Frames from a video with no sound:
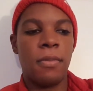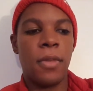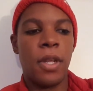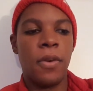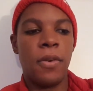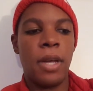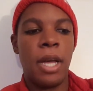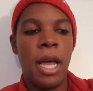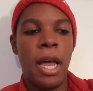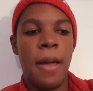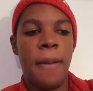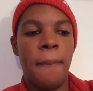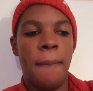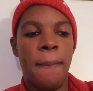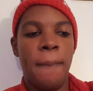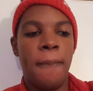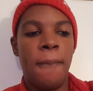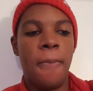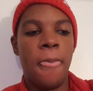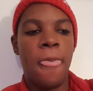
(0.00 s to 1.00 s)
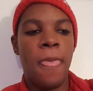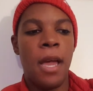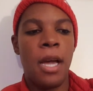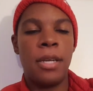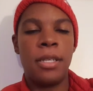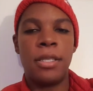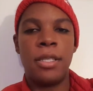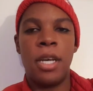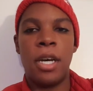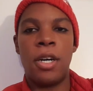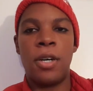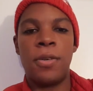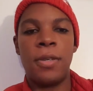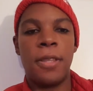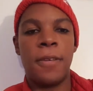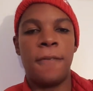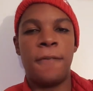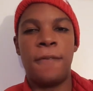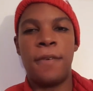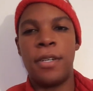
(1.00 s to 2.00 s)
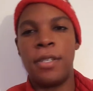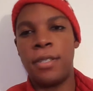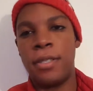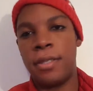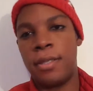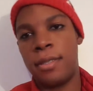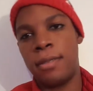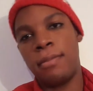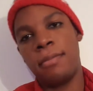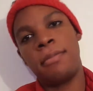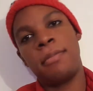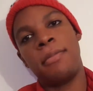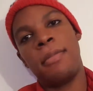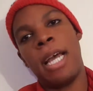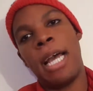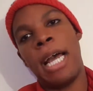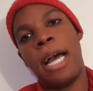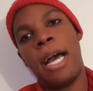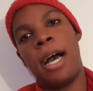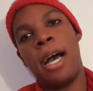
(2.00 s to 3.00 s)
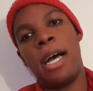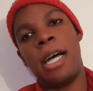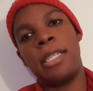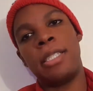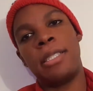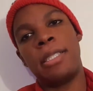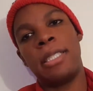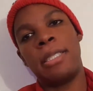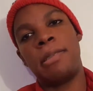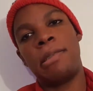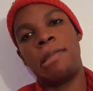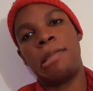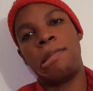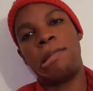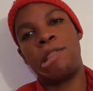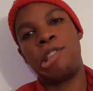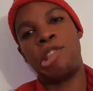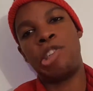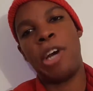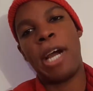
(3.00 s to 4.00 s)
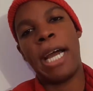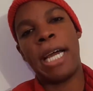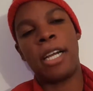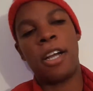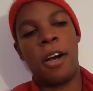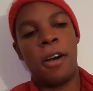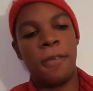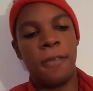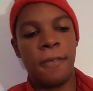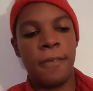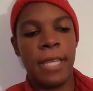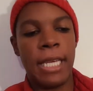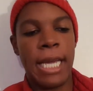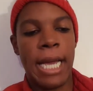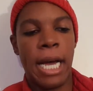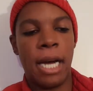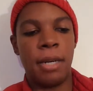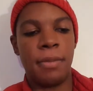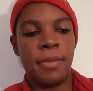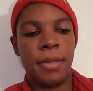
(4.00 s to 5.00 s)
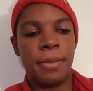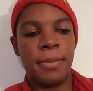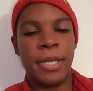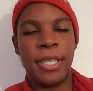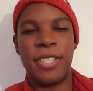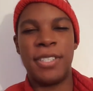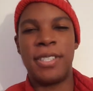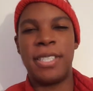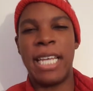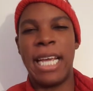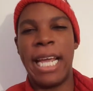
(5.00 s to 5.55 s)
Okay. So the first track off of the album, there's